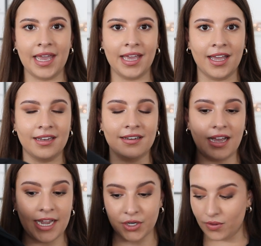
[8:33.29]
And
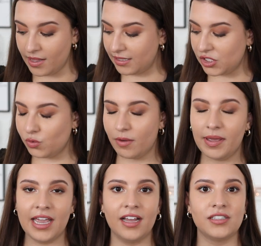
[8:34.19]
I know that these
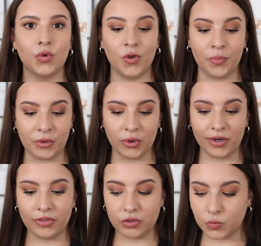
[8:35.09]
sweatpants will be
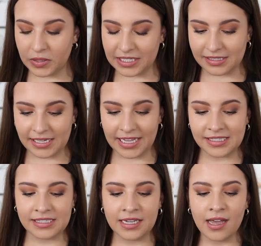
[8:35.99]
one of those pieces